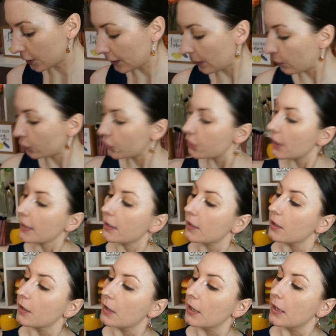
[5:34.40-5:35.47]
double check.
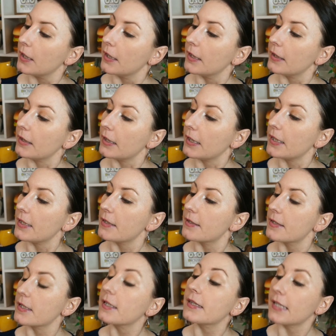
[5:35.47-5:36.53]

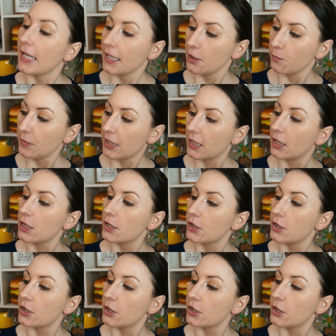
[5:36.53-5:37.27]
It's 10 ml,